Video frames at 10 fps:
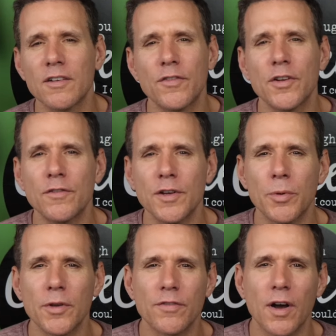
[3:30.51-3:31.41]
at
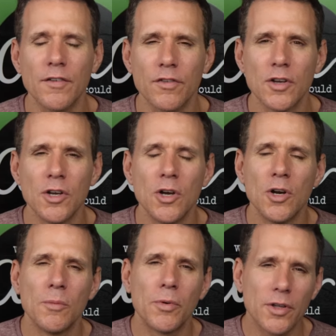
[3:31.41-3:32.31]
33.5.
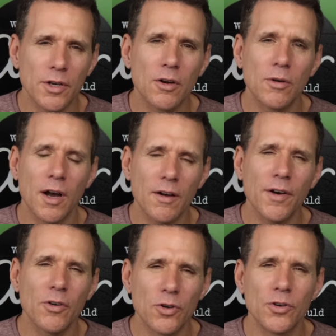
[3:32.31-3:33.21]
But you know, I
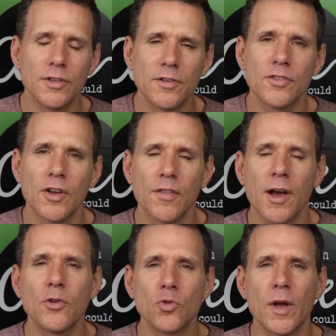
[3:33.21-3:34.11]
felt good. So
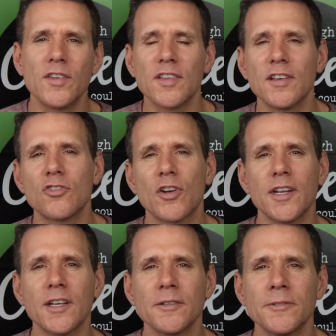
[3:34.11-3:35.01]
that was Wednesday's training.